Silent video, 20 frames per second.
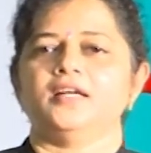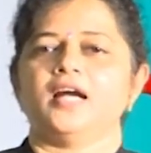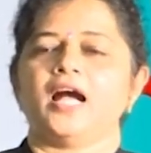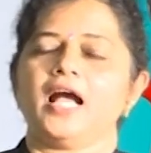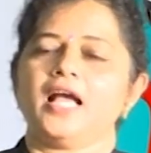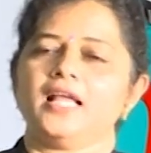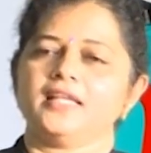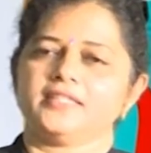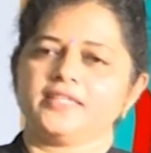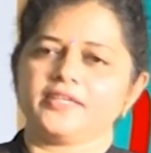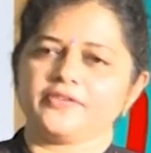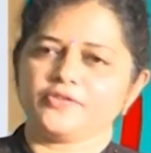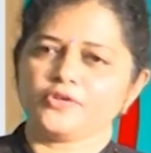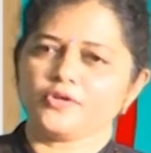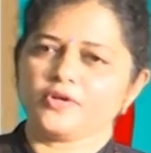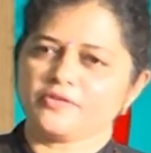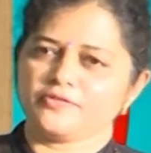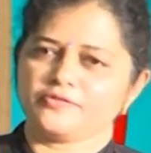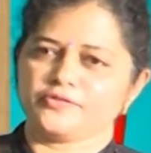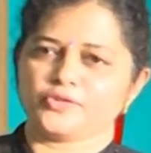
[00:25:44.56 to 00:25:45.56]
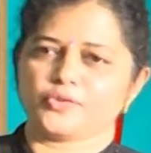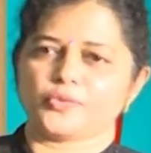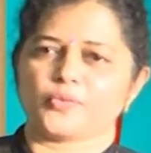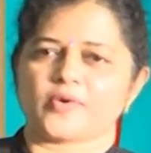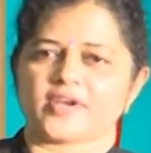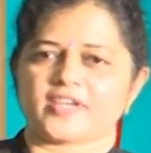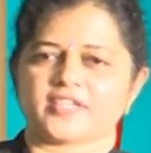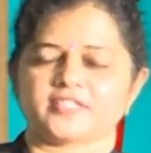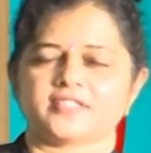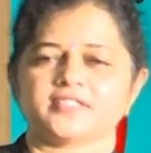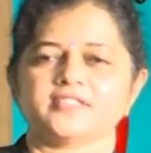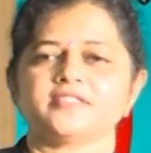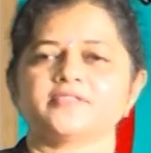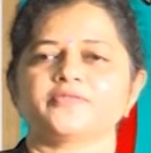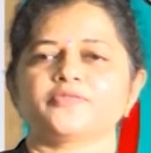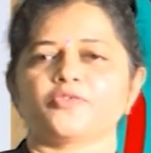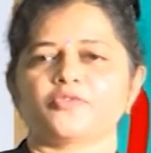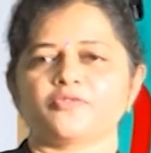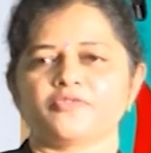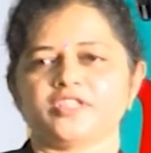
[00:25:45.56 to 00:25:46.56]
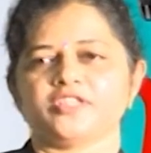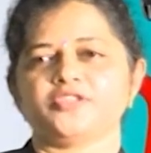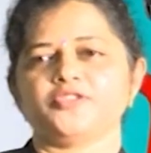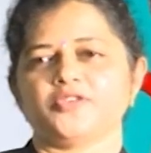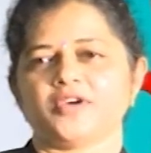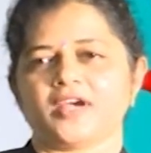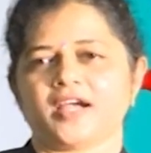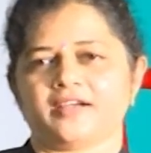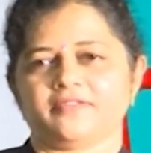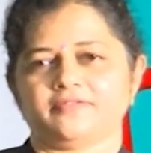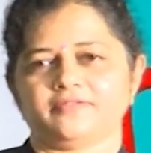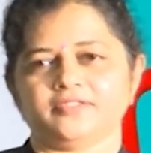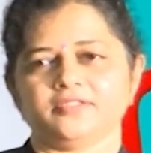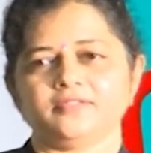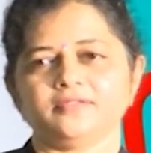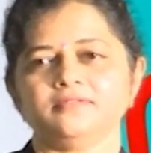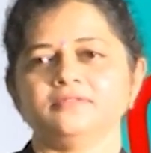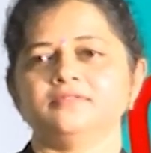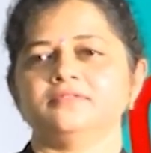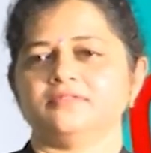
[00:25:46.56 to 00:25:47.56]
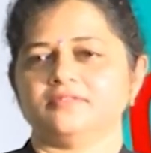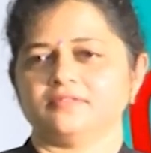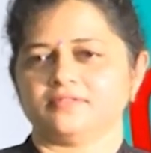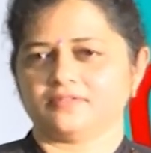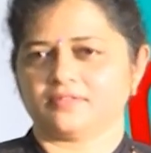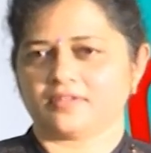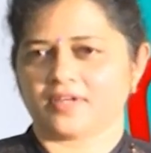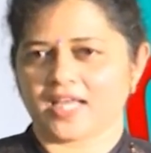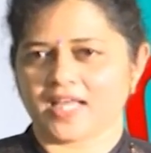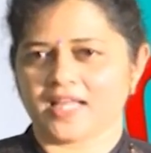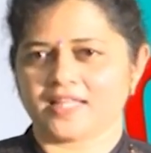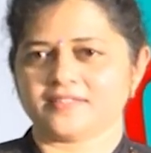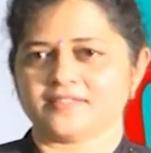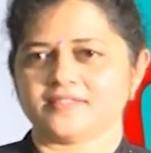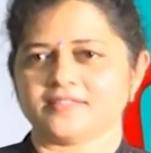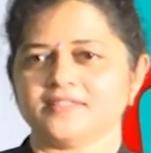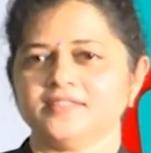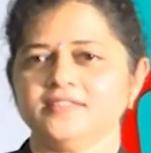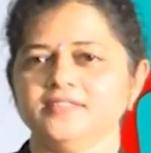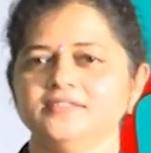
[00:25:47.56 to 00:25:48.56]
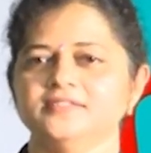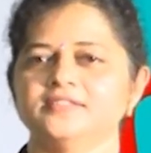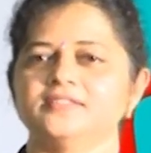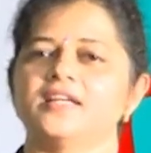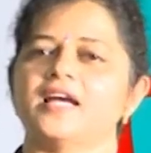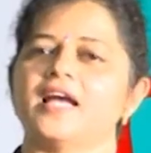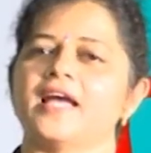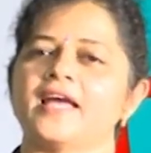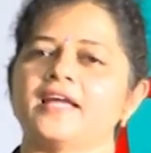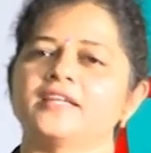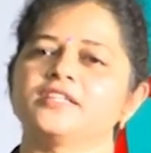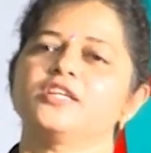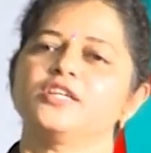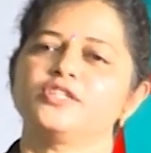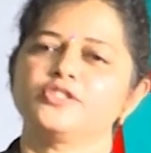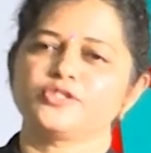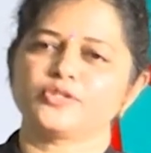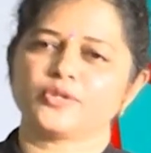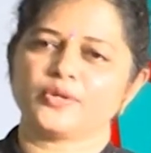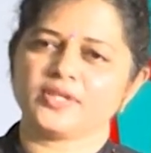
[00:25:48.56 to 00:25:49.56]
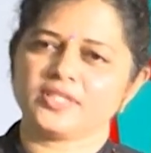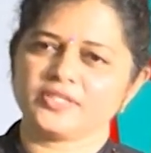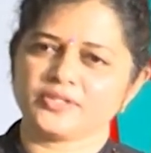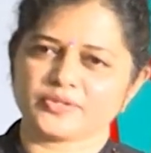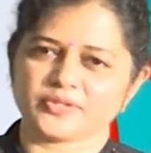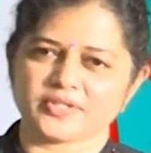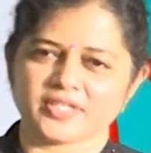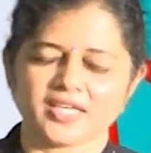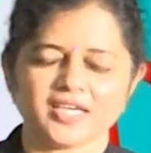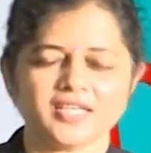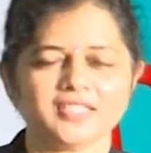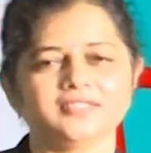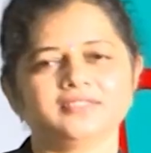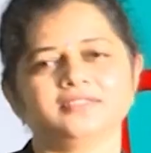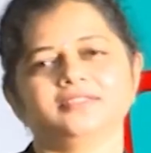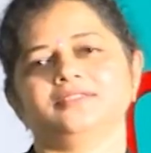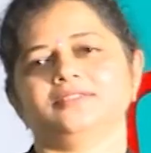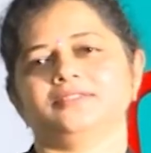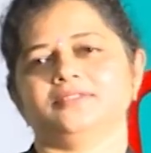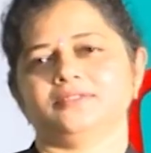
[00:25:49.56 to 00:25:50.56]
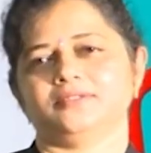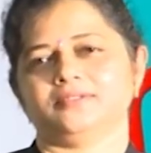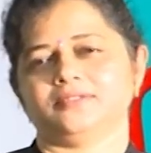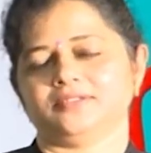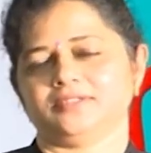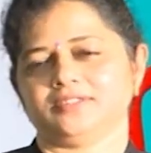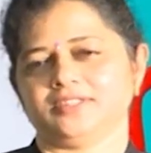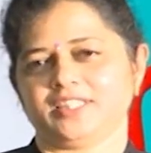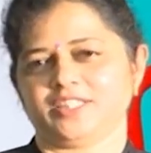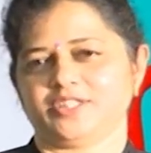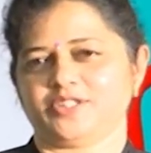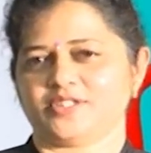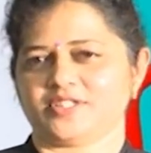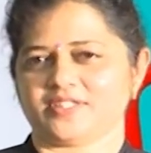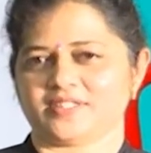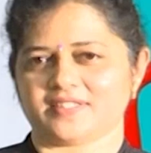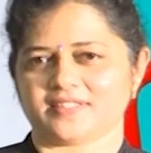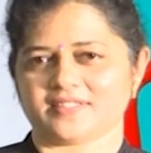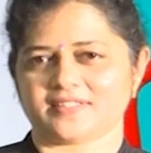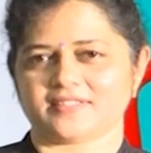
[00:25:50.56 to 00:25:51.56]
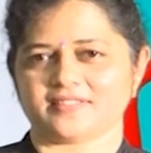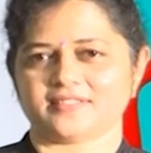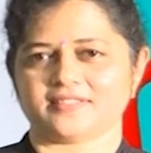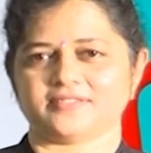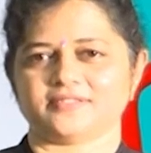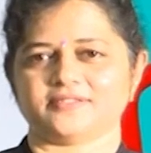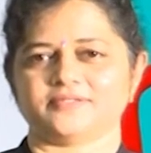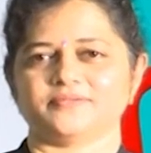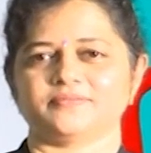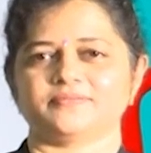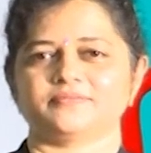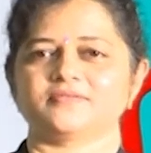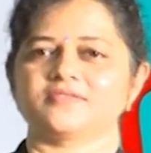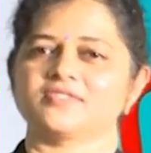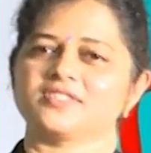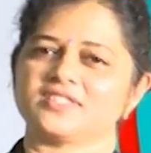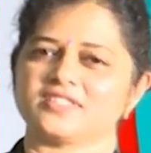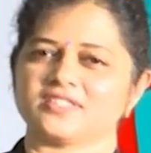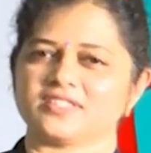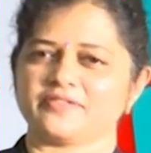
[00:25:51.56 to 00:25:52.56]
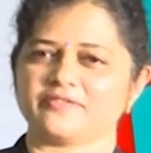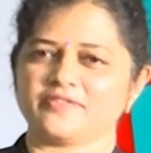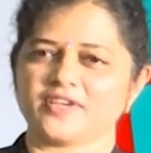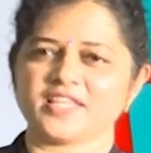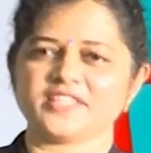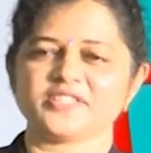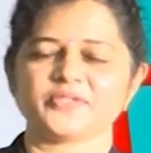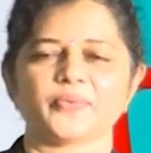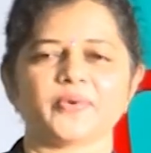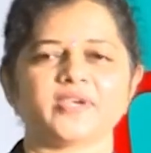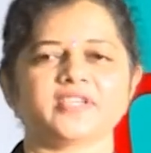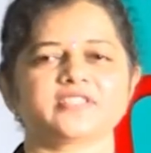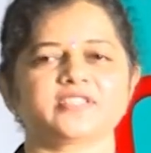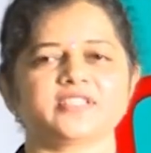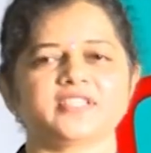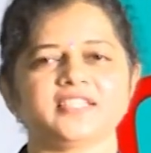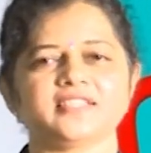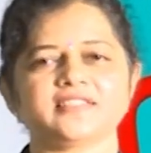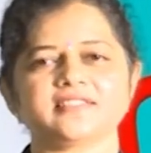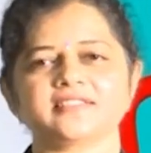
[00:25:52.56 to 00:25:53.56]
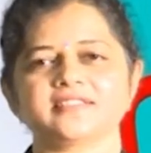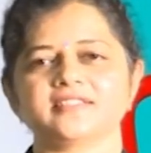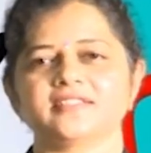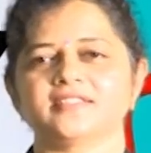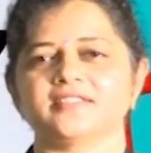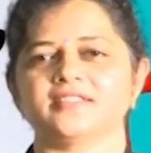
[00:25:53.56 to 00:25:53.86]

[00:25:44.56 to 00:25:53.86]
I'll give you a few questions for which you have to answer and show it to your teachers. The first question is,